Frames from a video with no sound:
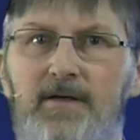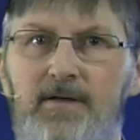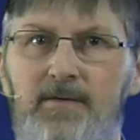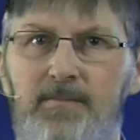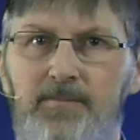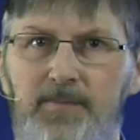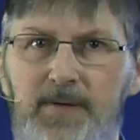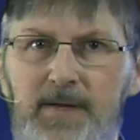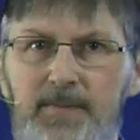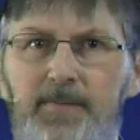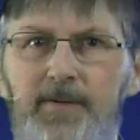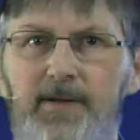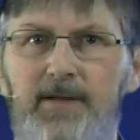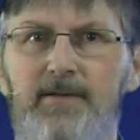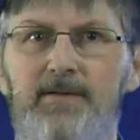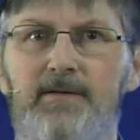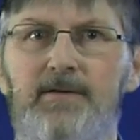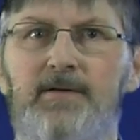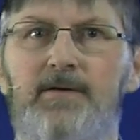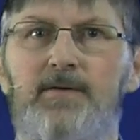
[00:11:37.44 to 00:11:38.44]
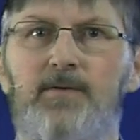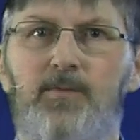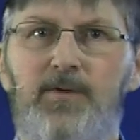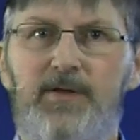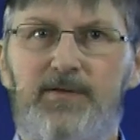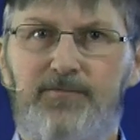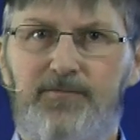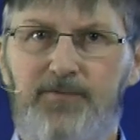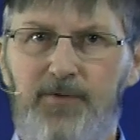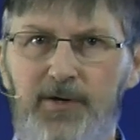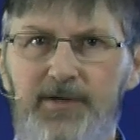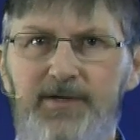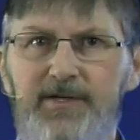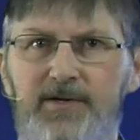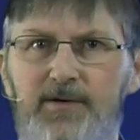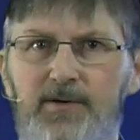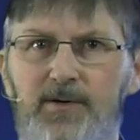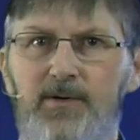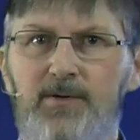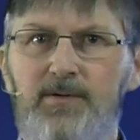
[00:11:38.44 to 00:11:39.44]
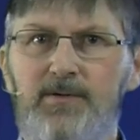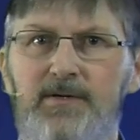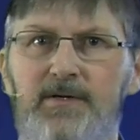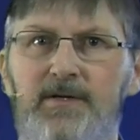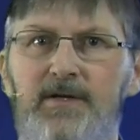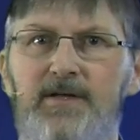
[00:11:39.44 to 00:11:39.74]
People with vertigo